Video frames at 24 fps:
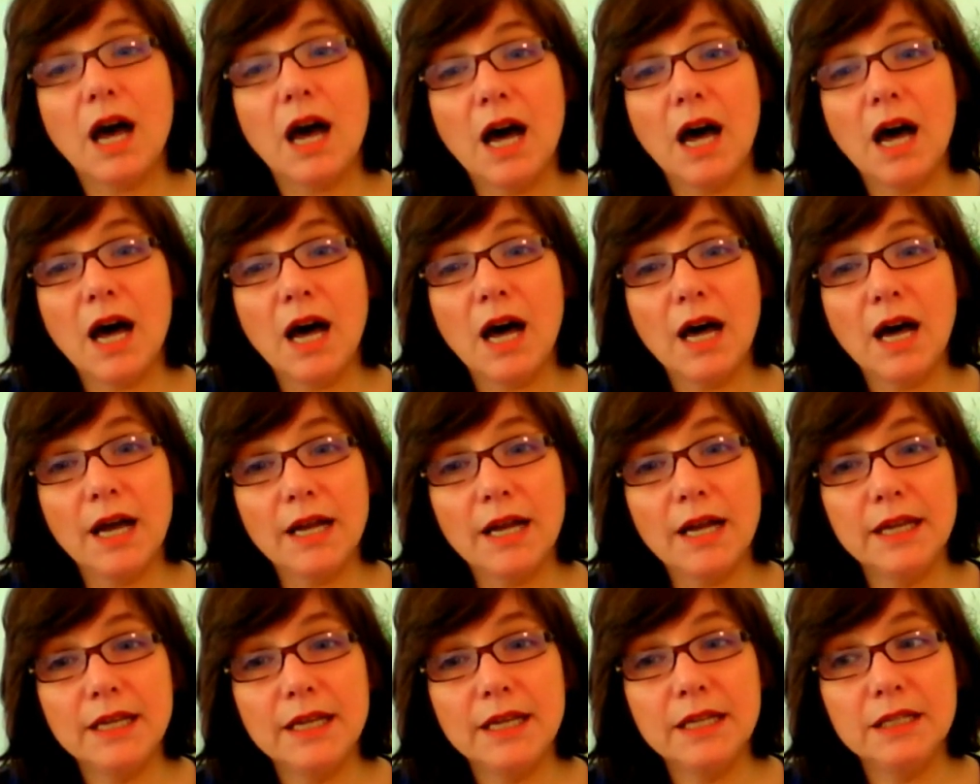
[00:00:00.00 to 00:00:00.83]

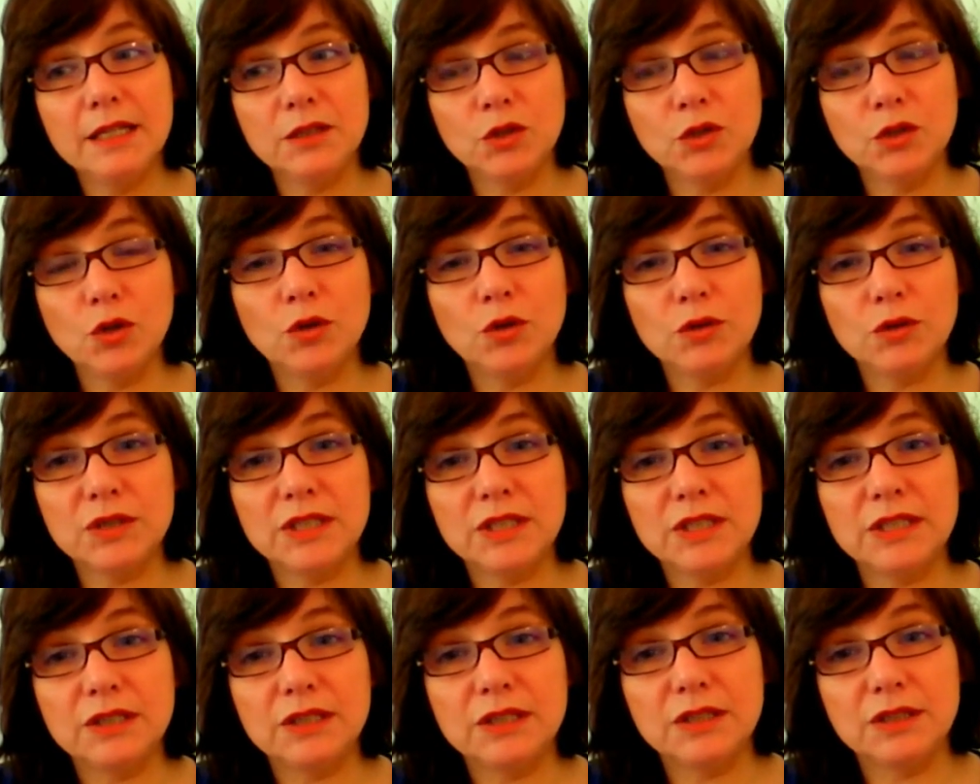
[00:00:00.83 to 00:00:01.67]
I
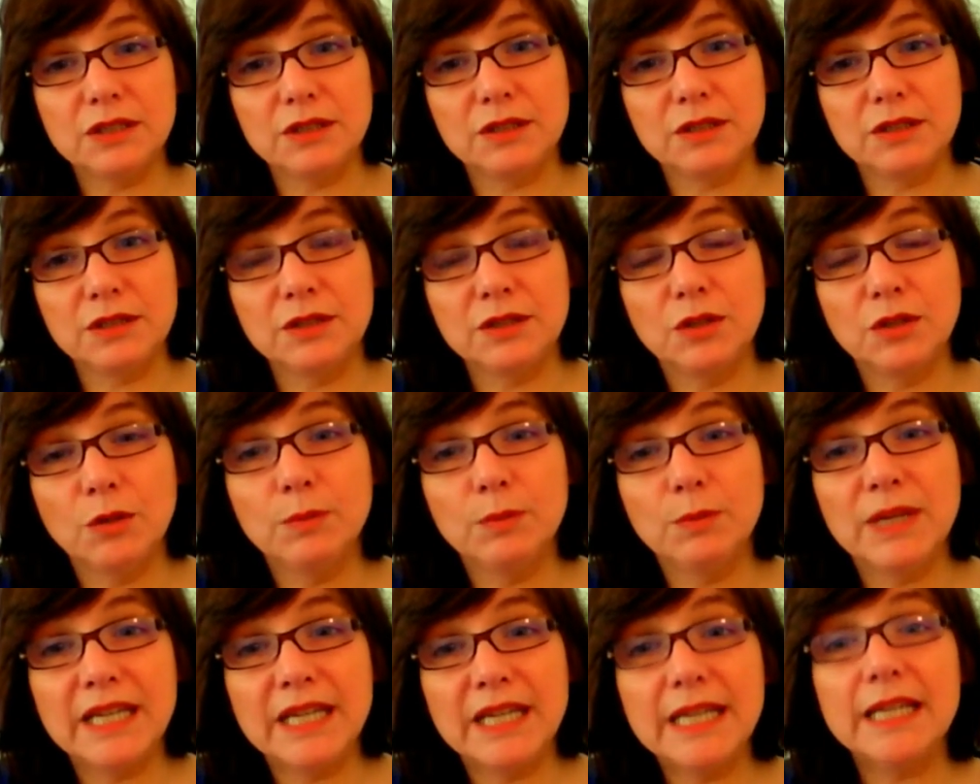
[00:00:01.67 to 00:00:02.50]
do,
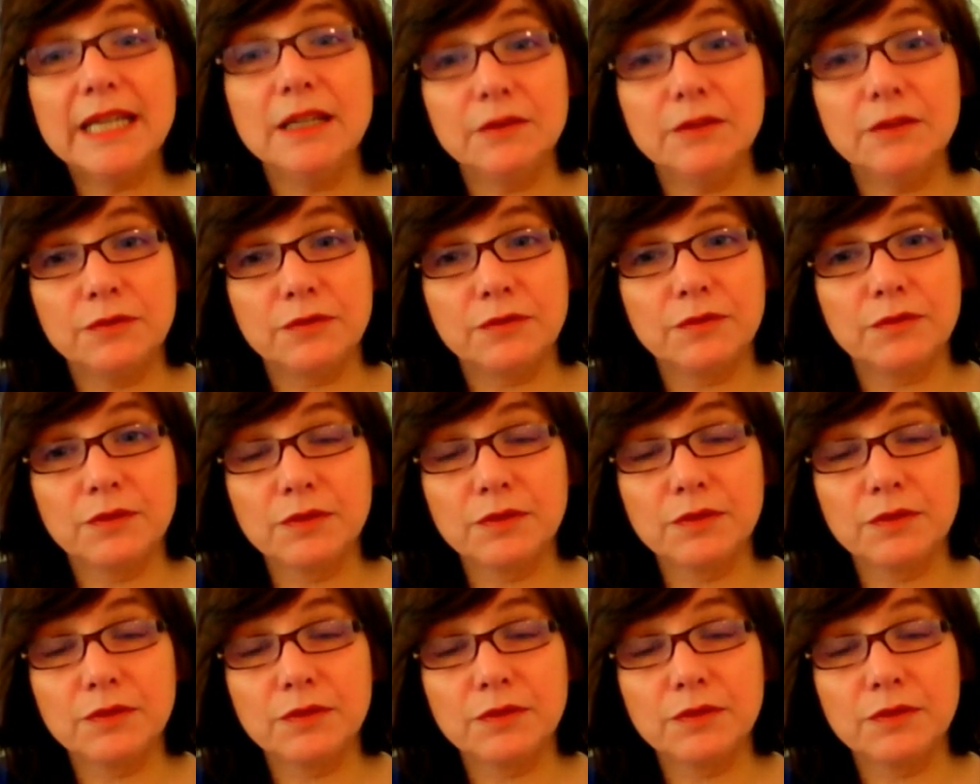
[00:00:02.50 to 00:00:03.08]
do believe